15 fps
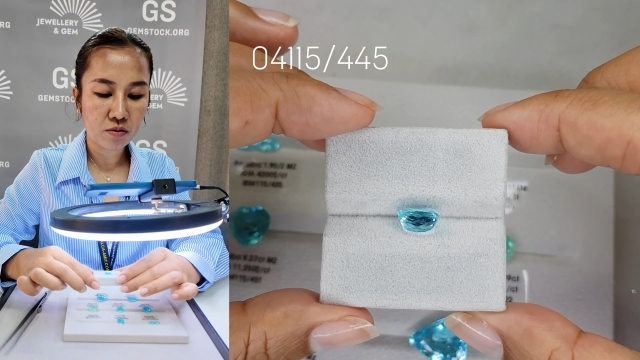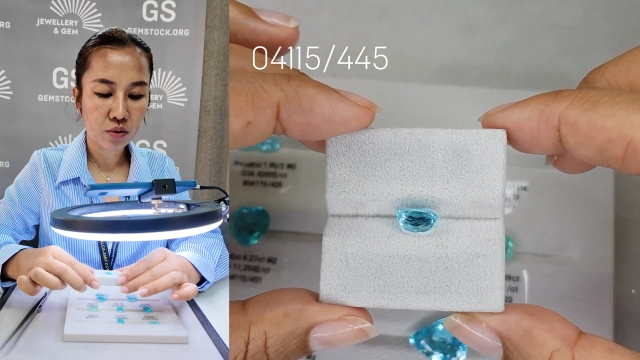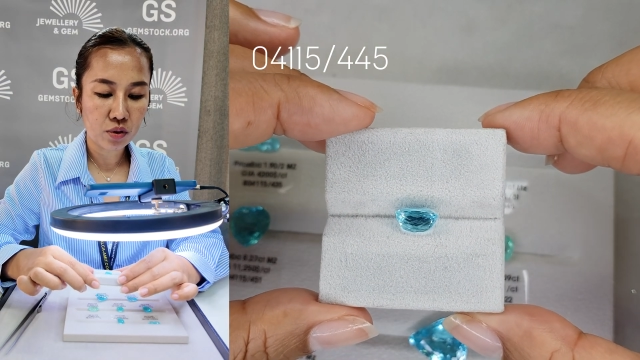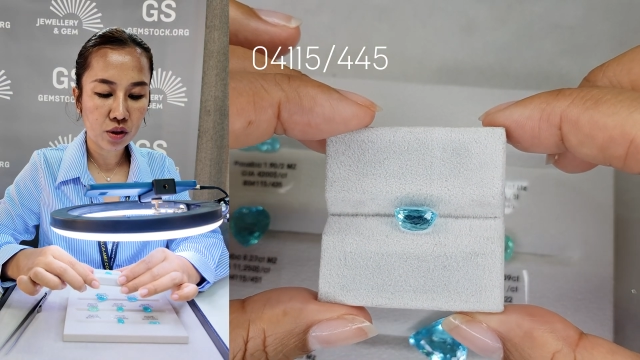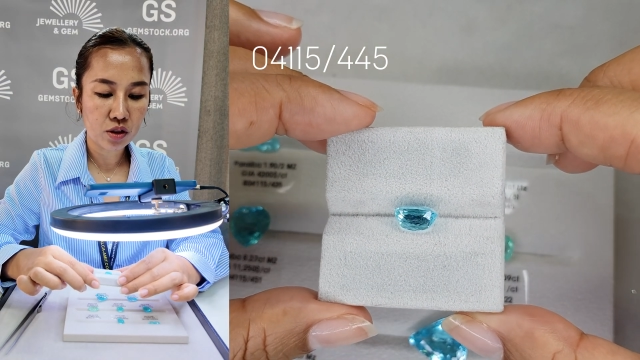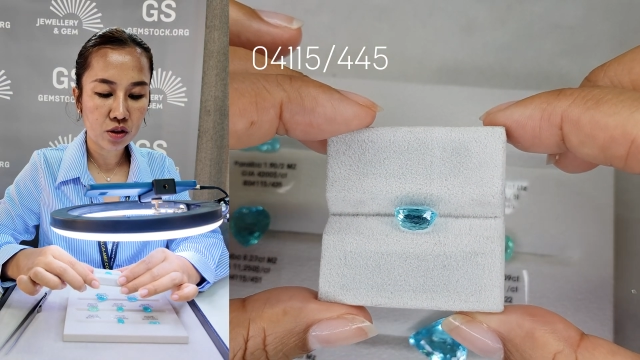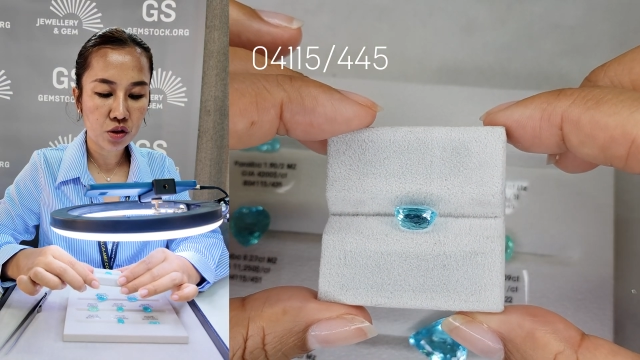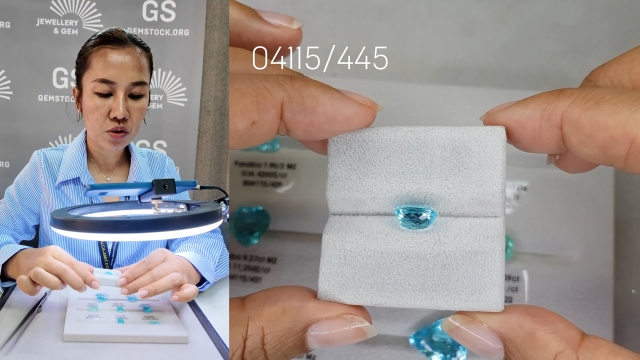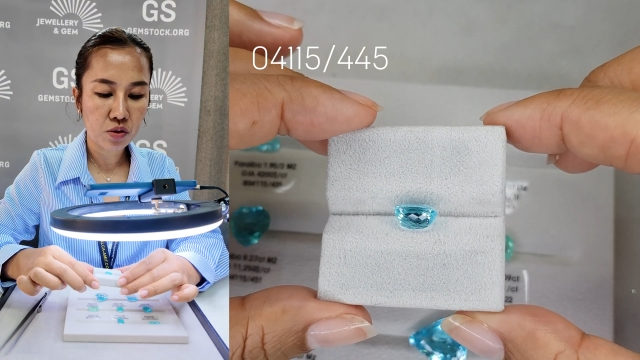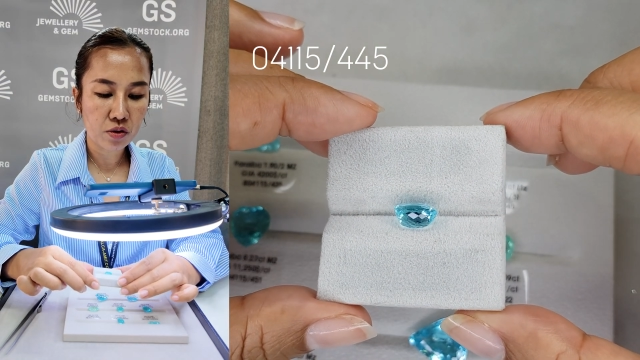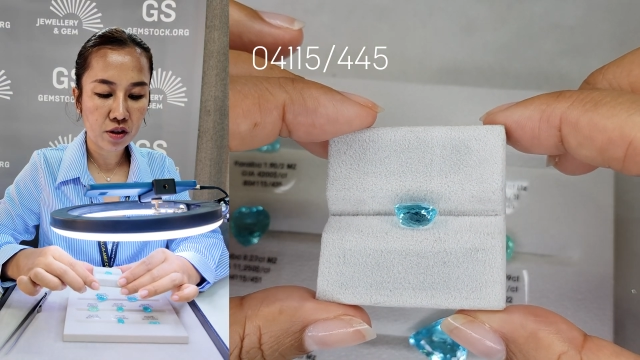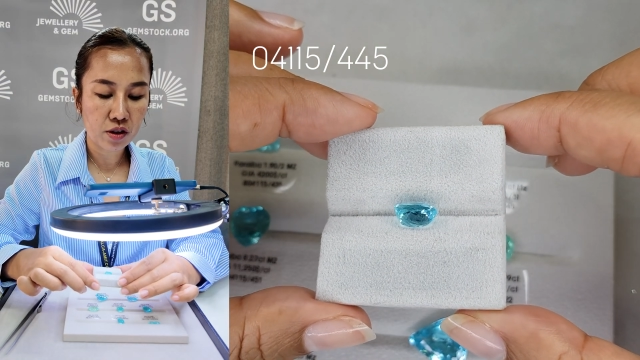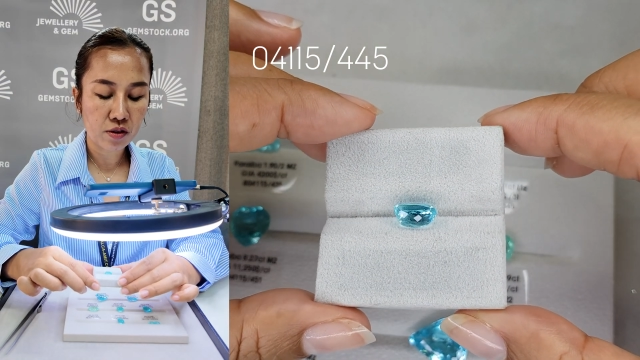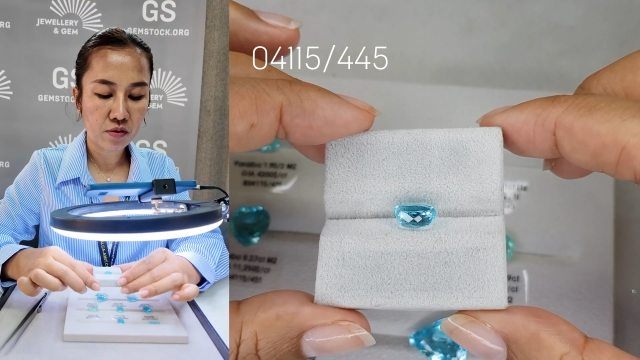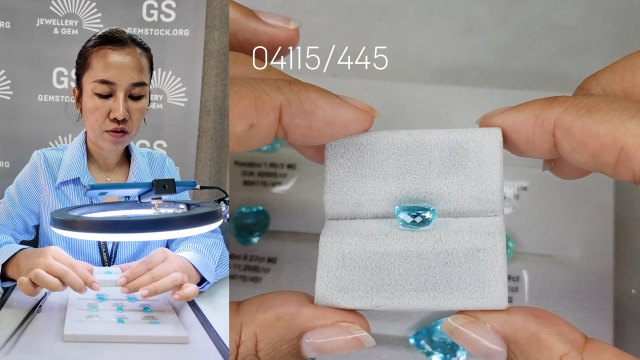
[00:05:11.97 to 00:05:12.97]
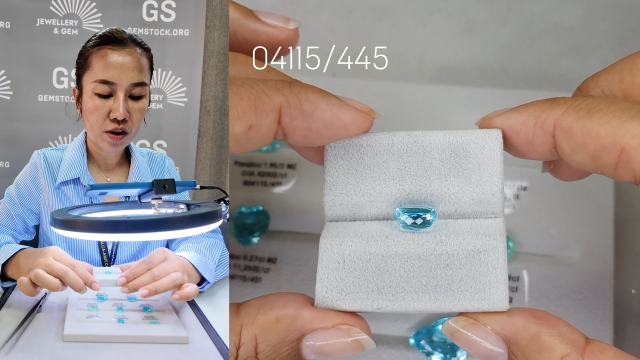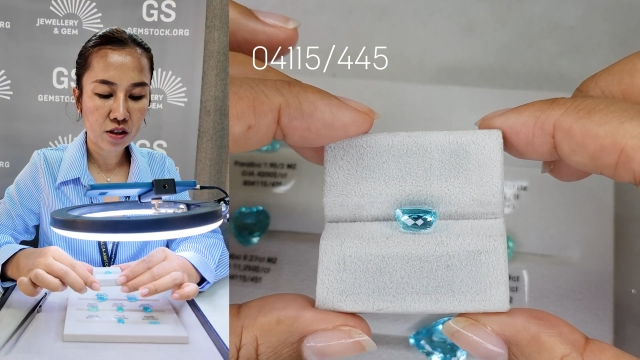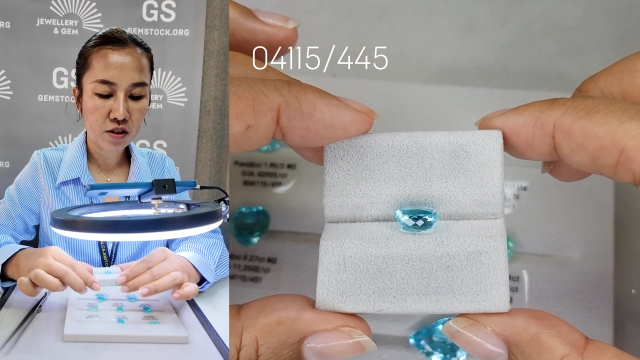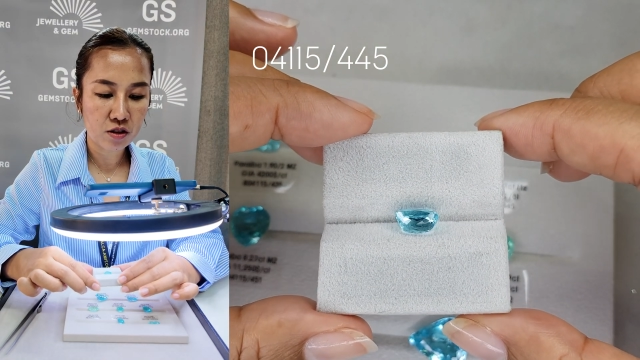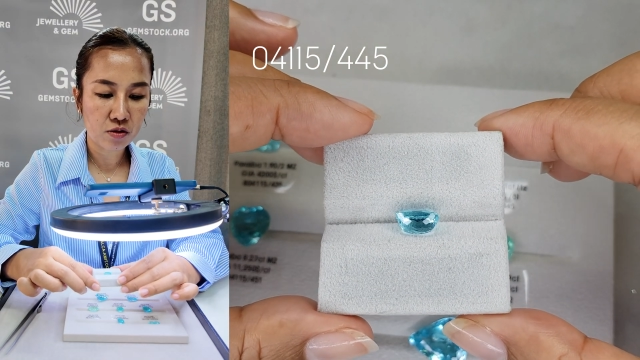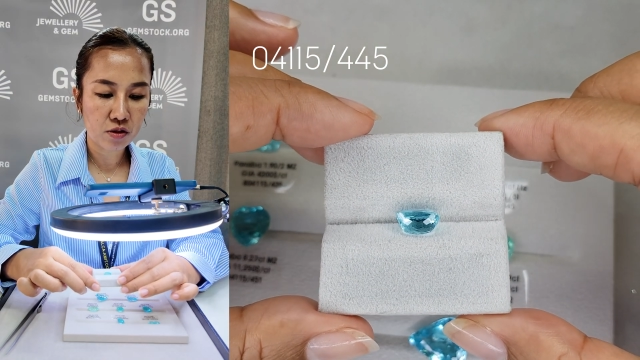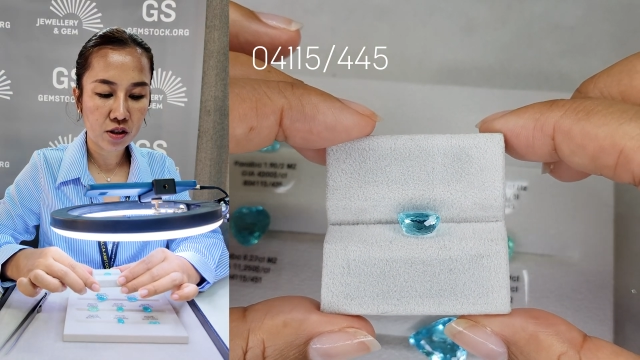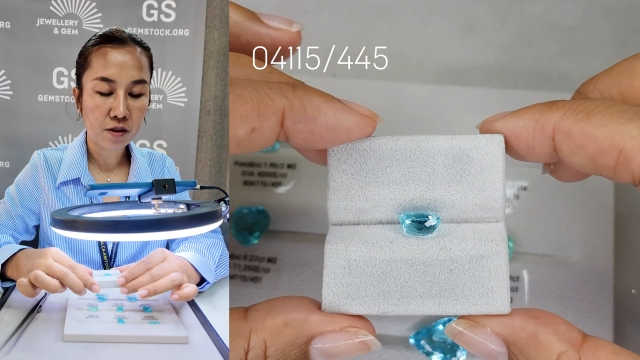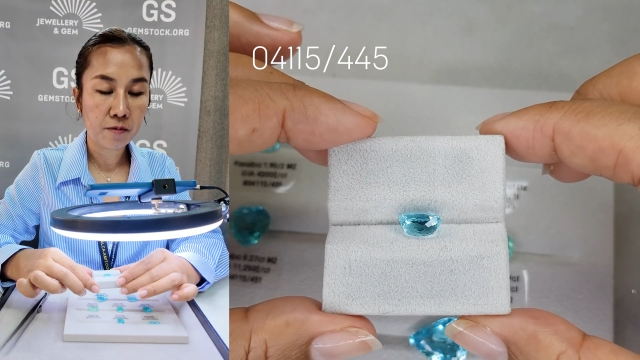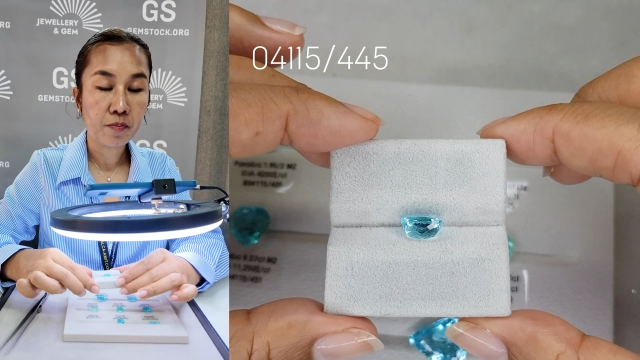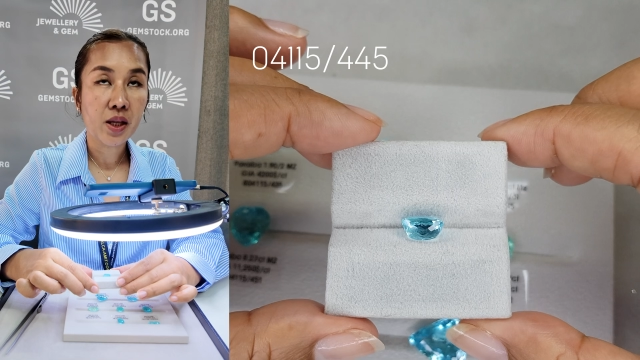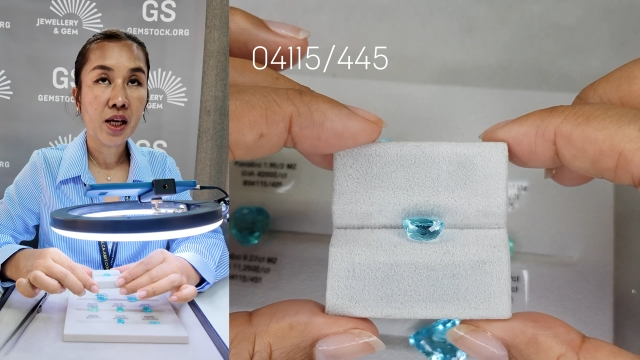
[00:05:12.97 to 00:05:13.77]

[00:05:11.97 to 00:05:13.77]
for the jewelry, fine jewelry.